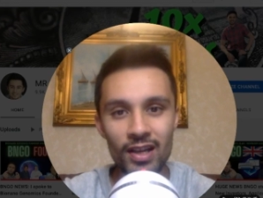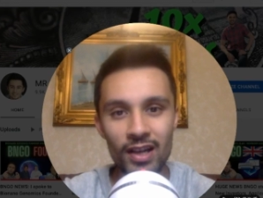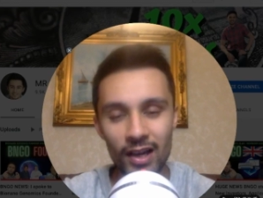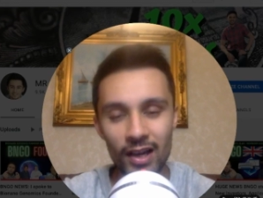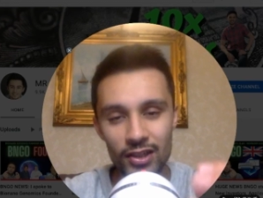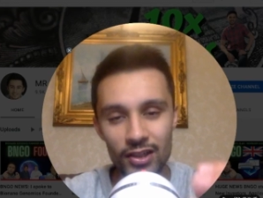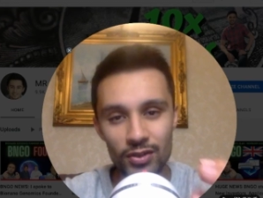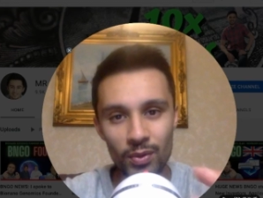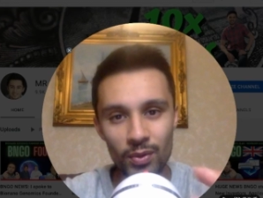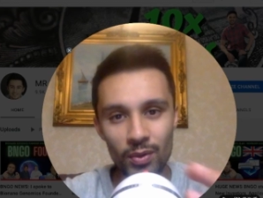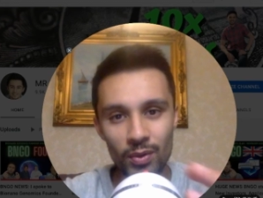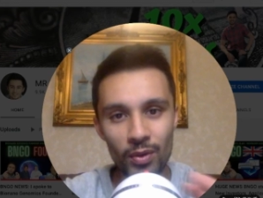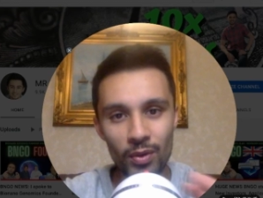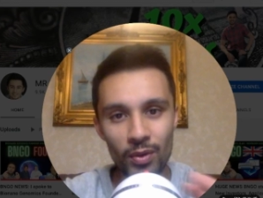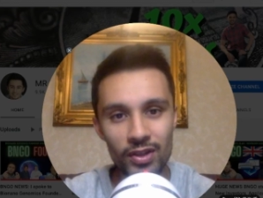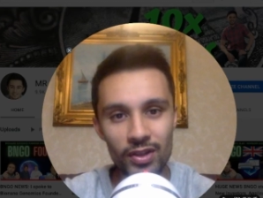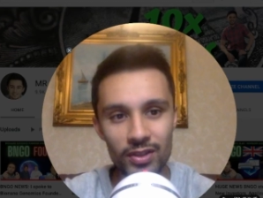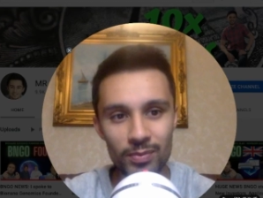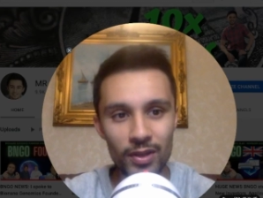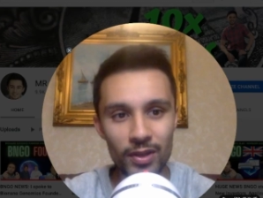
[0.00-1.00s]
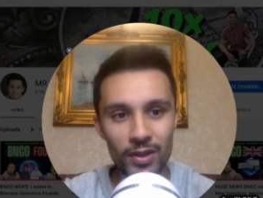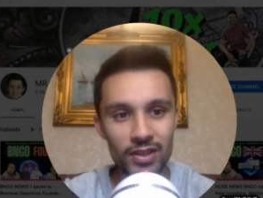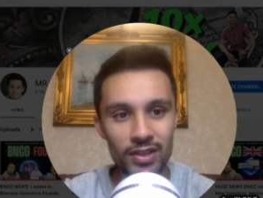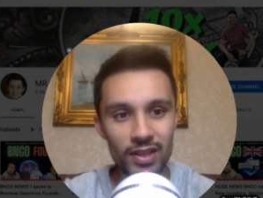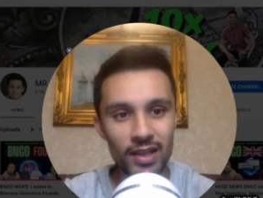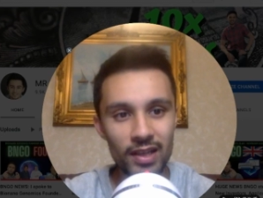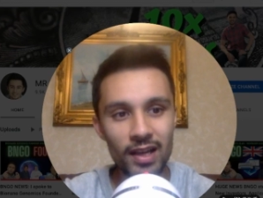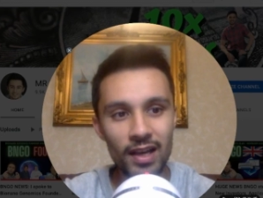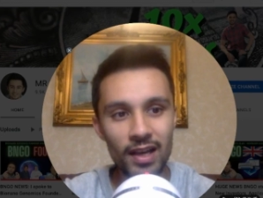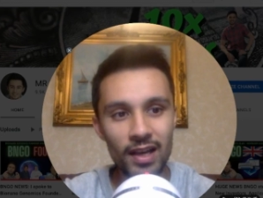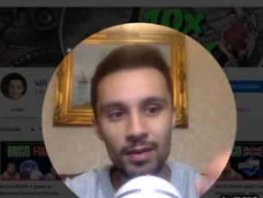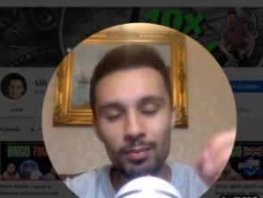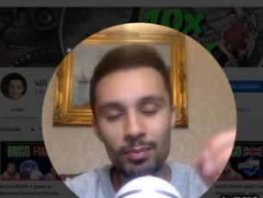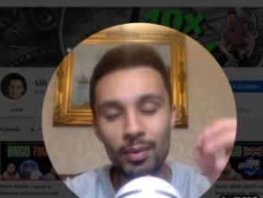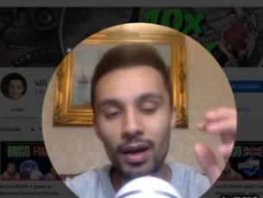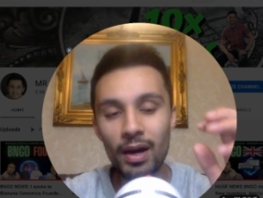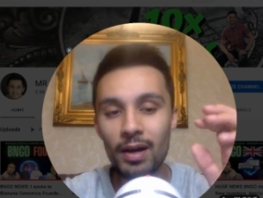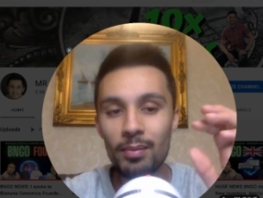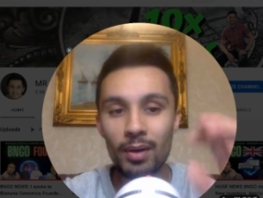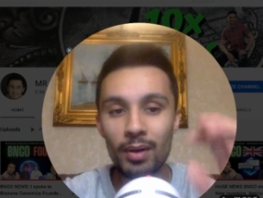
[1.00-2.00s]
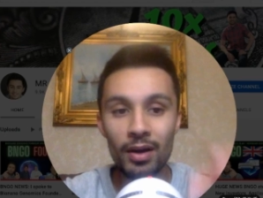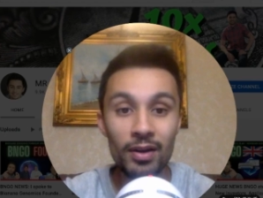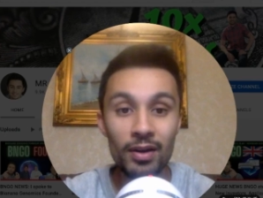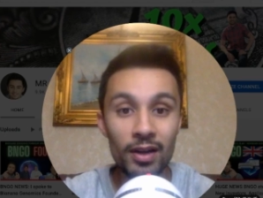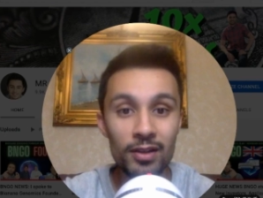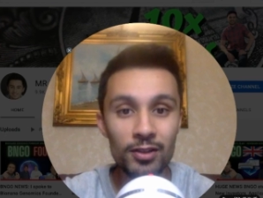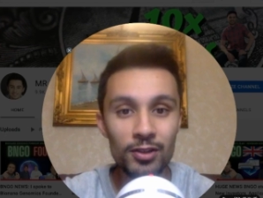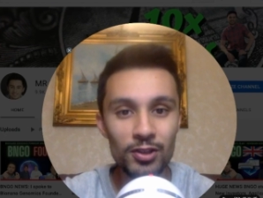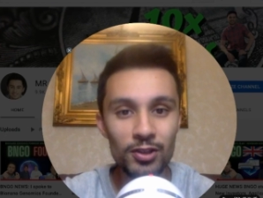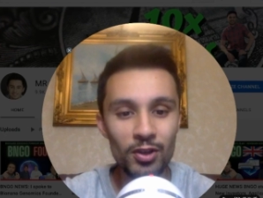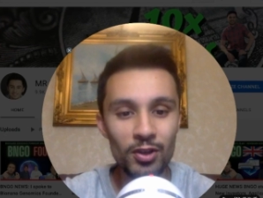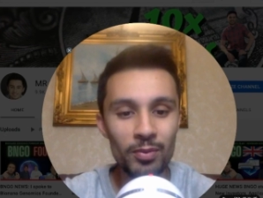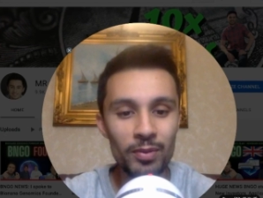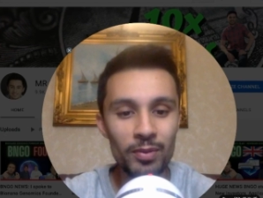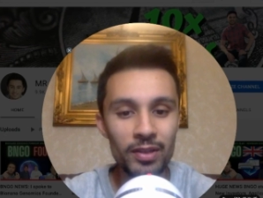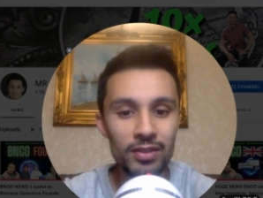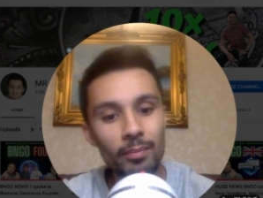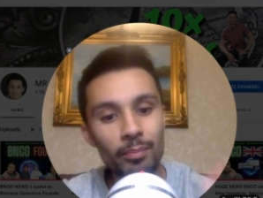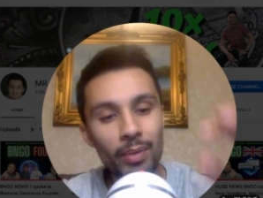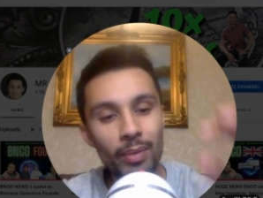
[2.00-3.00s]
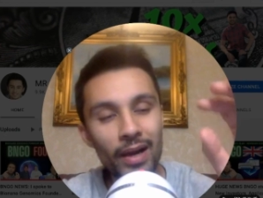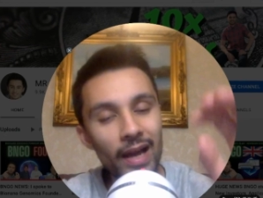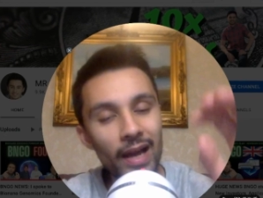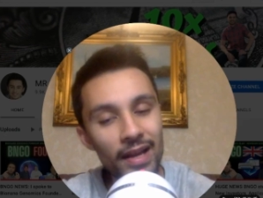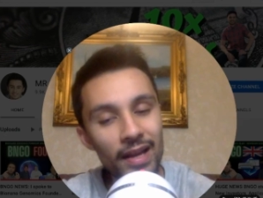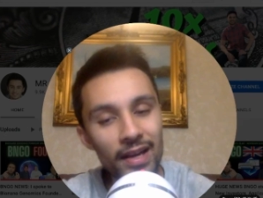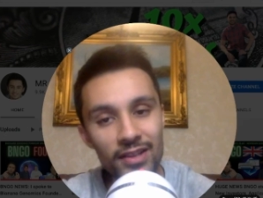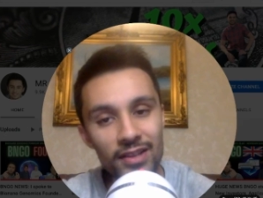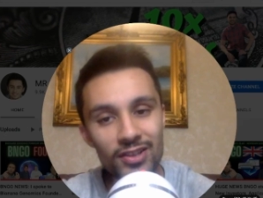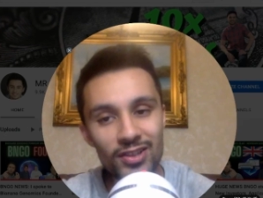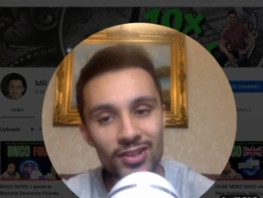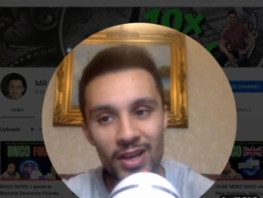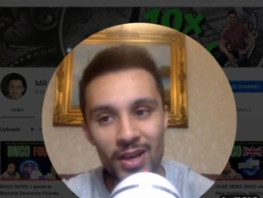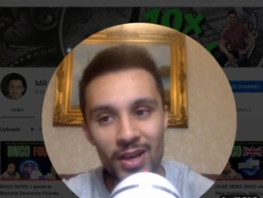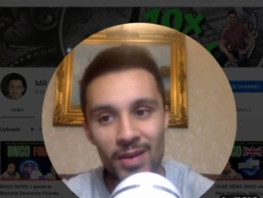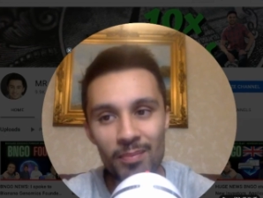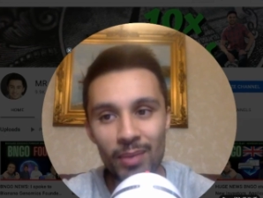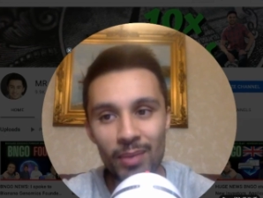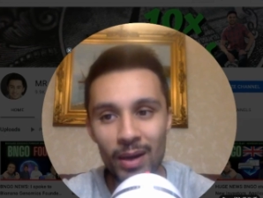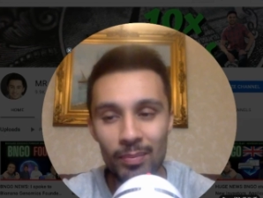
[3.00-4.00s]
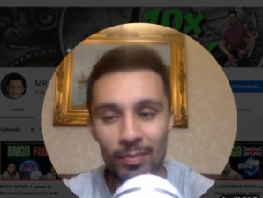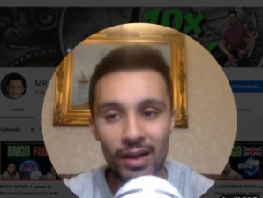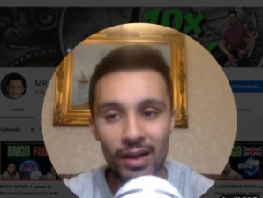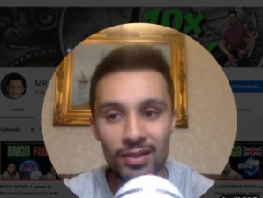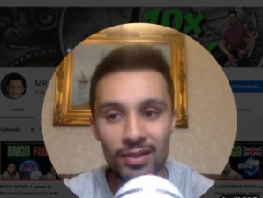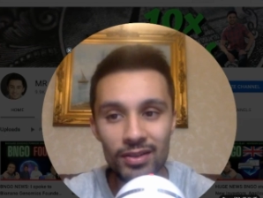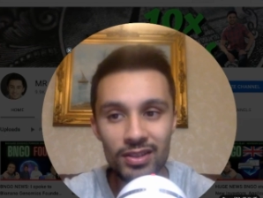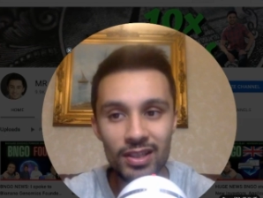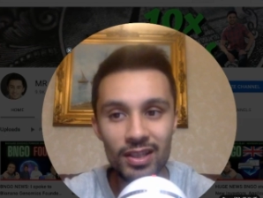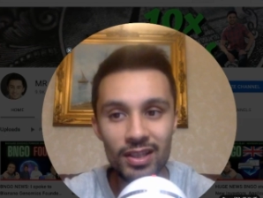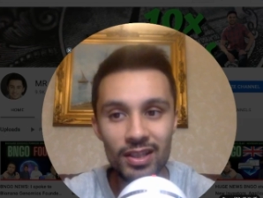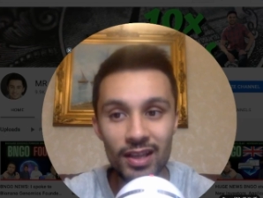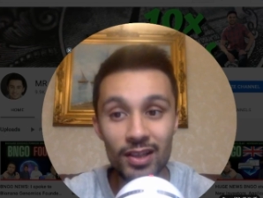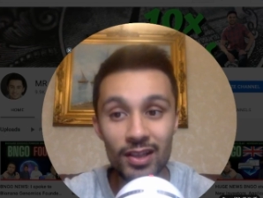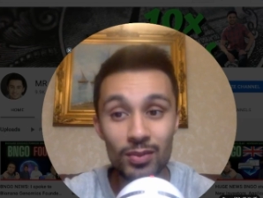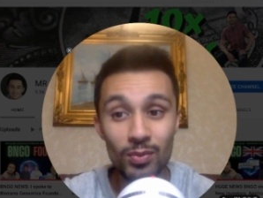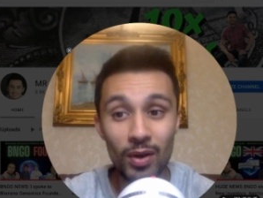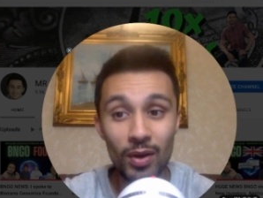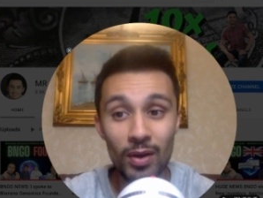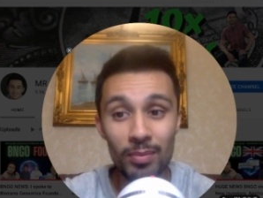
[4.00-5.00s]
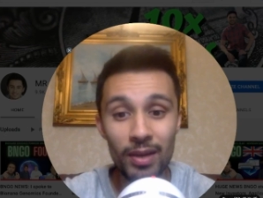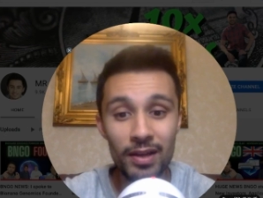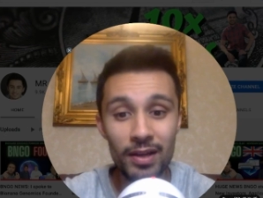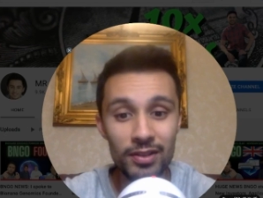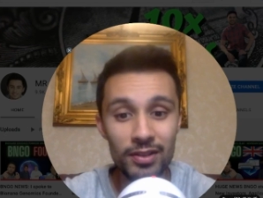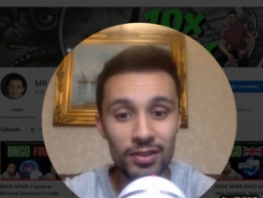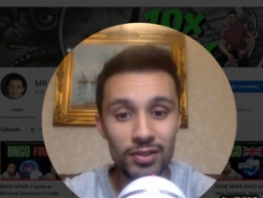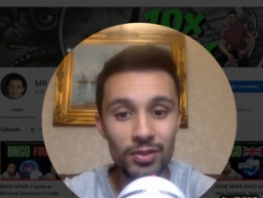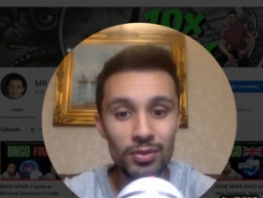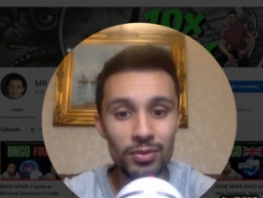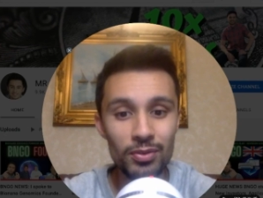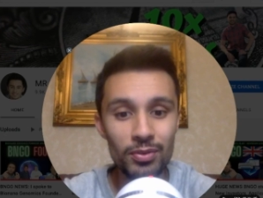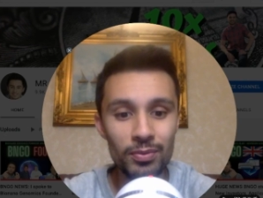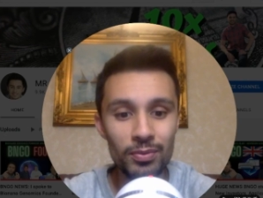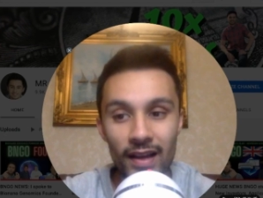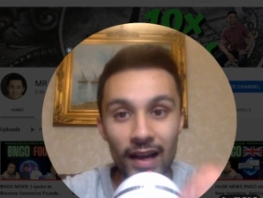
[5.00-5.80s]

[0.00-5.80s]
I just want to work as much as I can, buy Bionanogenomics, buy NNDM, buy Palantir, that's what I'm planning to do.